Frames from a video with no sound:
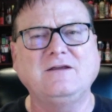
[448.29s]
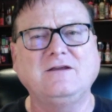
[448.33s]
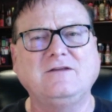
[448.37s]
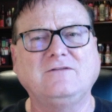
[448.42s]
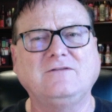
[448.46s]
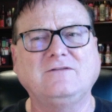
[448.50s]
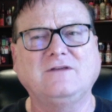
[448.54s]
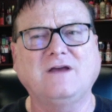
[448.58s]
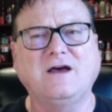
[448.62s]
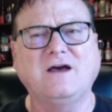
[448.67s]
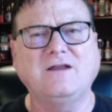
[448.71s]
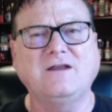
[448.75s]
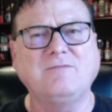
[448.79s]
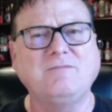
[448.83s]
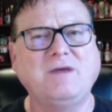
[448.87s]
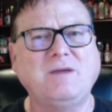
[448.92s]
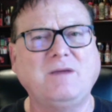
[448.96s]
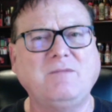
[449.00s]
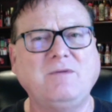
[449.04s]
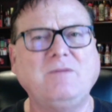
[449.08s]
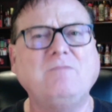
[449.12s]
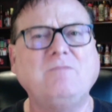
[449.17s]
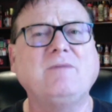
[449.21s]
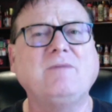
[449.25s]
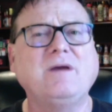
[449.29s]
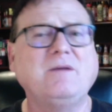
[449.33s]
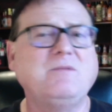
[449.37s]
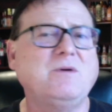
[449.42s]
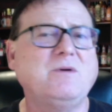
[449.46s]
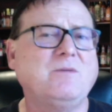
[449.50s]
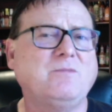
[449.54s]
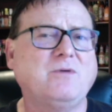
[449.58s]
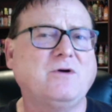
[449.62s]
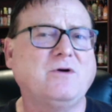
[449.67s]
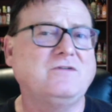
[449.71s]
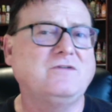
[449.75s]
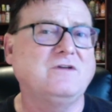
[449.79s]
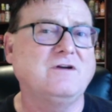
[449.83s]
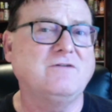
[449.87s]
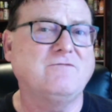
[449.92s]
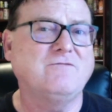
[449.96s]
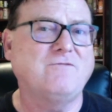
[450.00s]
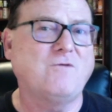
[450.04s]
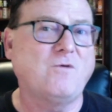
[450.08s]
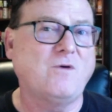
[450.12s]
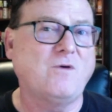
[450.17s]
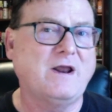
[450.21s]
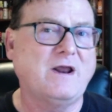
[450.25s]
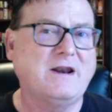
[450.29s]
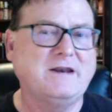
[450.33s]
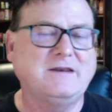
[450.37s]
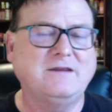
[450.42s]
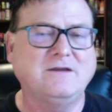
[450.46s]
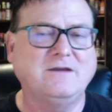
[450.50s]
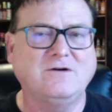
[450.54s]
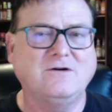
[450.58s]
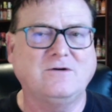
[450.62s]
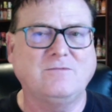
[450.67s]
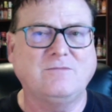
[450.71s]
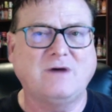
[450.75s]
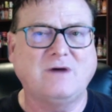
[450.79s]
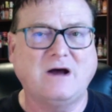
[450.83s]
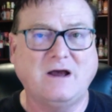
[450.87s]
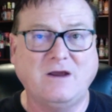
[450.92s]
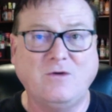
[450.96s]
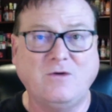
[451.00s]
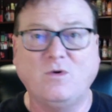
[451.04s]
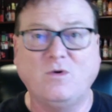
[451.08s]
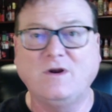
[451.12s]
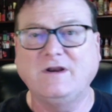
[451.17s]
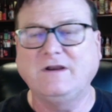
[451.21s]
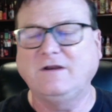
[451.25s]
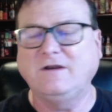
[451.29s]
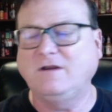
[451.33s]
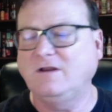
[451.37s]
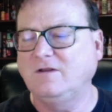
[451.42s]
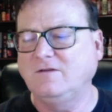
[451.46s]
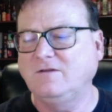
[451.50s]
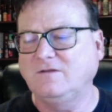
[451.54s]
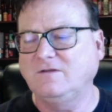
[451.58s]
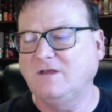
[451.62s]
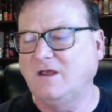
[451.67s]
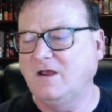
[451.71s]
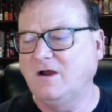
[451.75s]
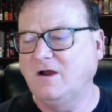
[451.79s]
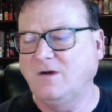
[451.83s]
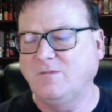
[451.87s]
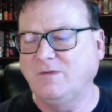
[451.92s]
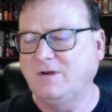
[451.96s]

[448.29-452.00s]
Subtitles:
It's got it maybe approaching a 4 out of 10 on my 1 to 10 scale,